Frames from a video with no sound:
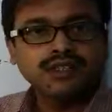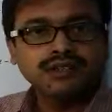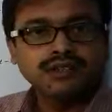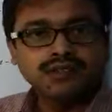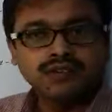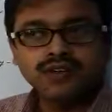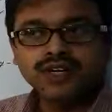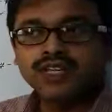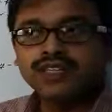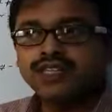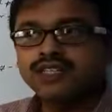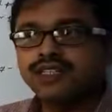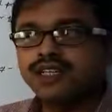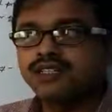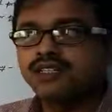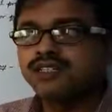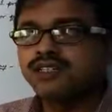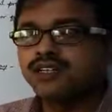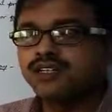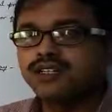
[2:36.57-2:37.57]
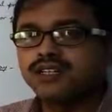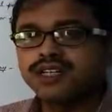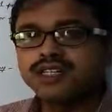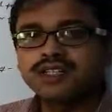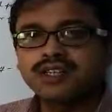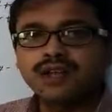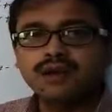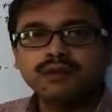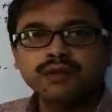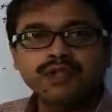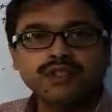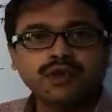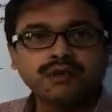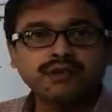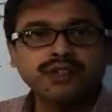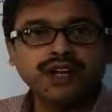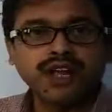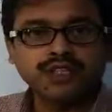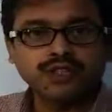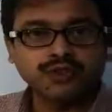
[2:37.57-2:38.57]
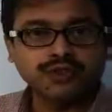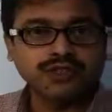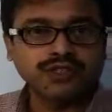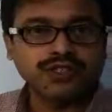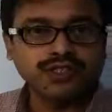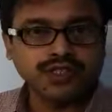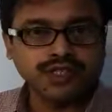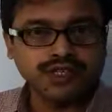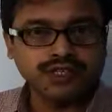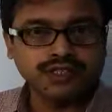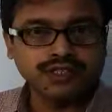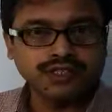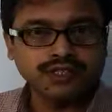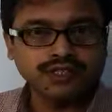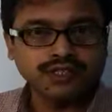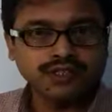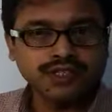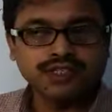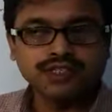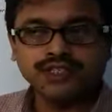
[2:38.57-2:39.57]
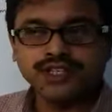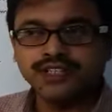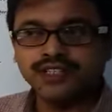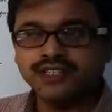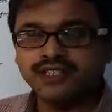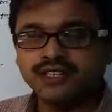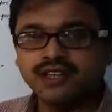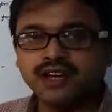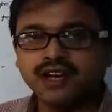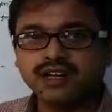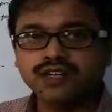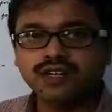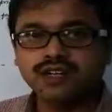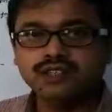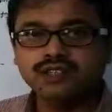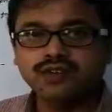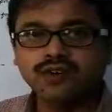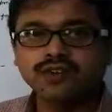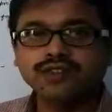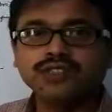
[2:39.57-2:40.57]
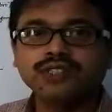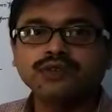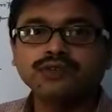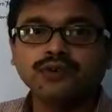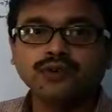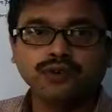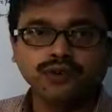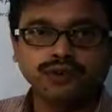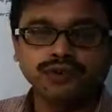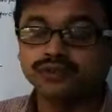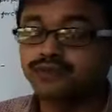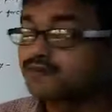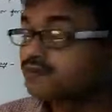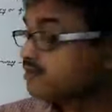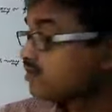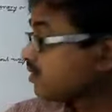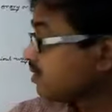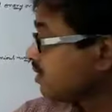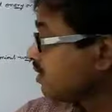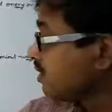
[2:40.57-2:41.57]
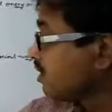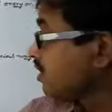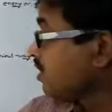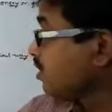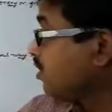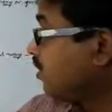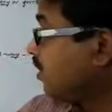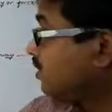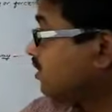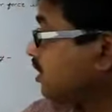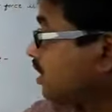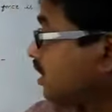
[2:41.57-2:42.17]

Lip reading: Okay, these are the certain examples of the natural change. These changes occurs on their own. On the